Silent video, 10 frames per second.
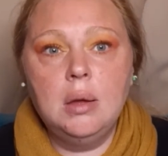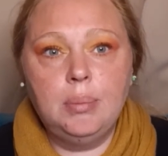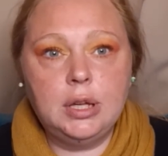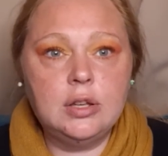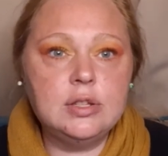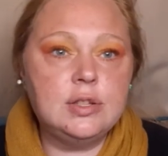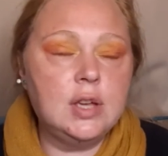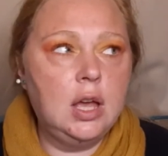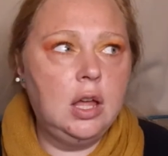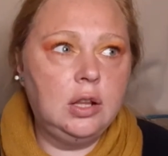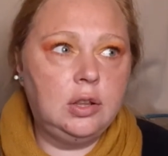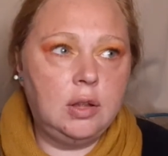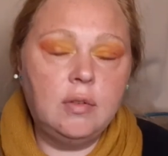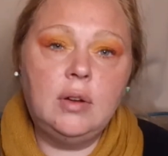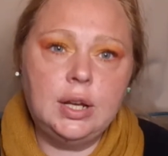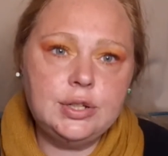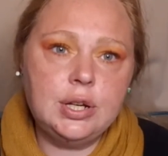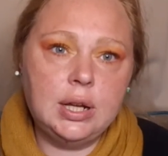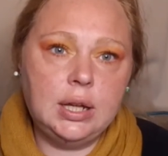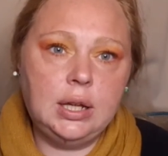because there were
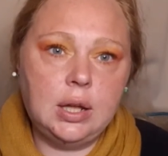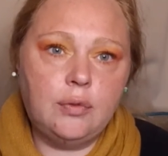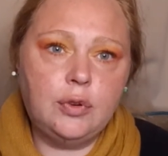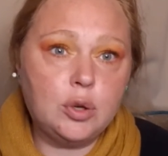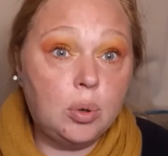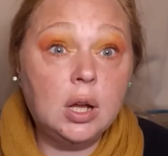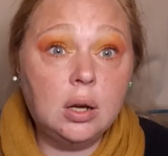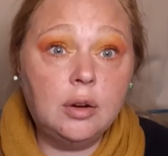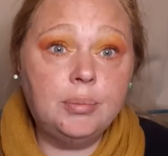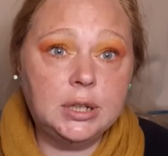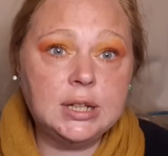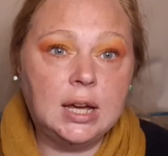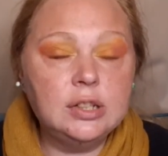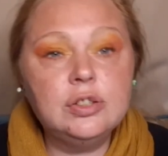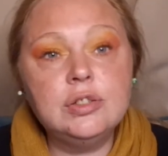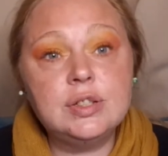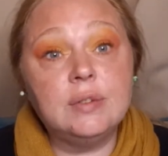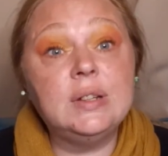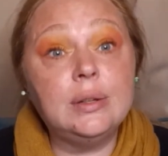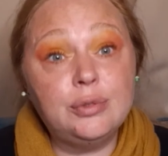actually, for quite a lot of medications, there were
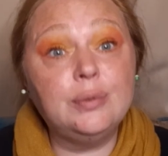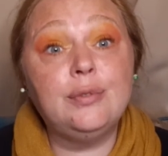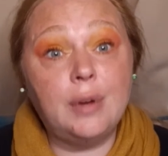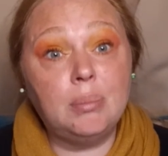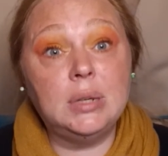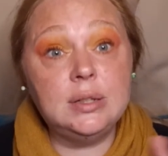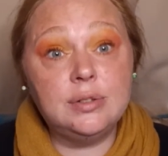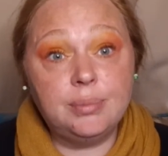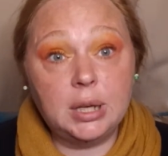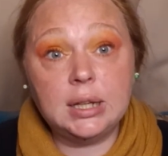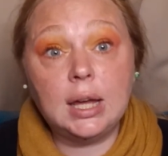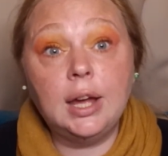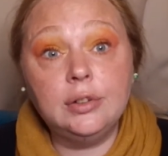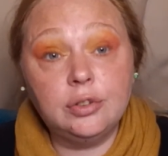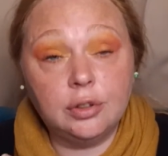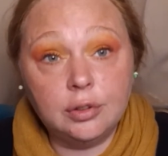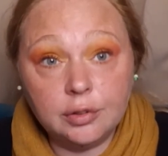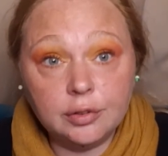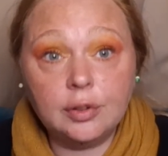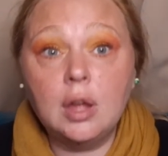different families of medications,